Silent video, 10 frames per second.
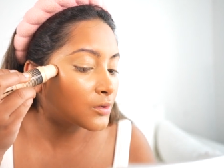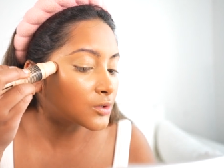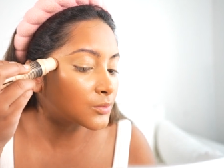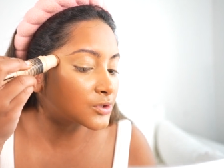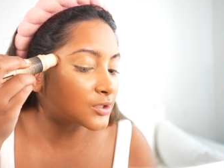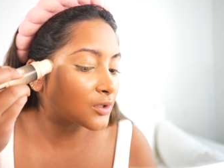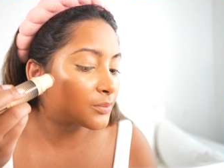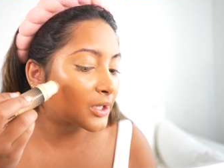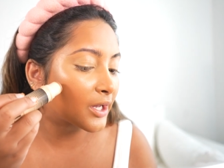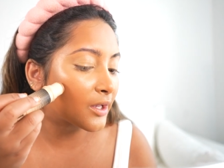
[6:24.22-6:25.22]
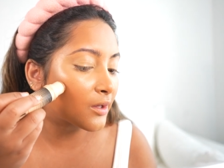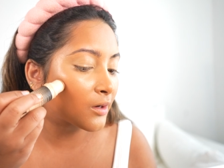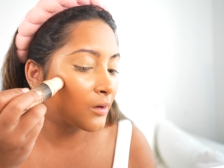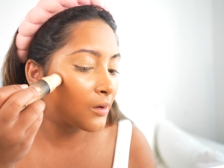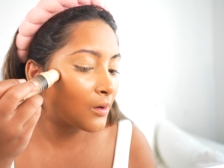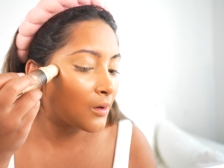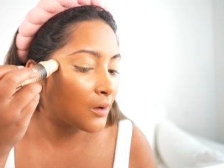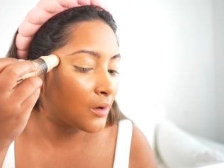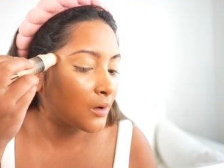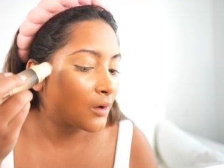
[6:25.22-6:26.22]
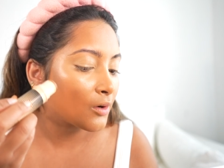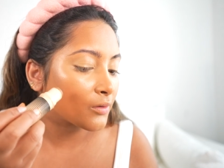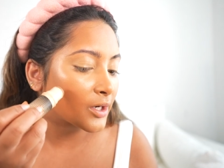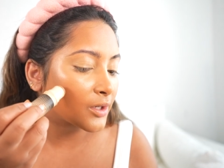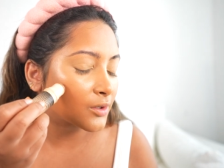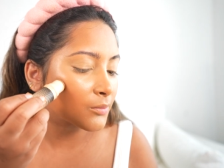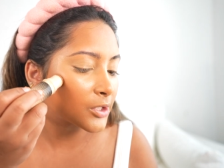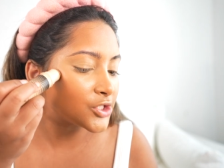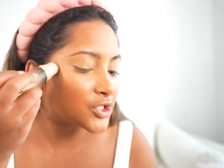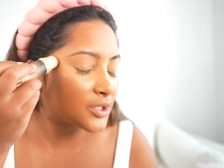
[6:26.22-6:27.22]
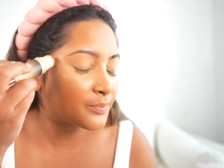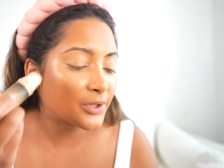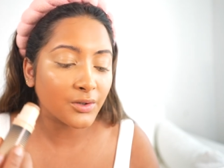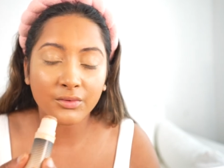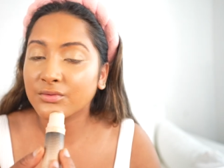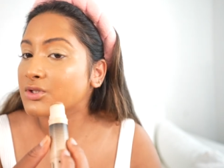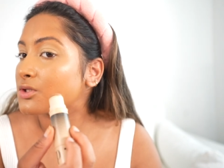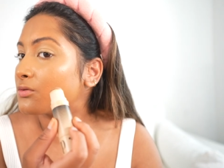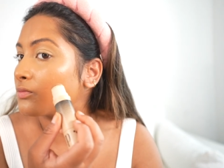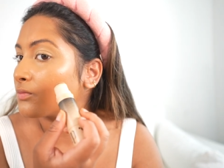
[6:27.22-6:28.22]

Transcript: So I'm just gonna apply it right under my cheekbones.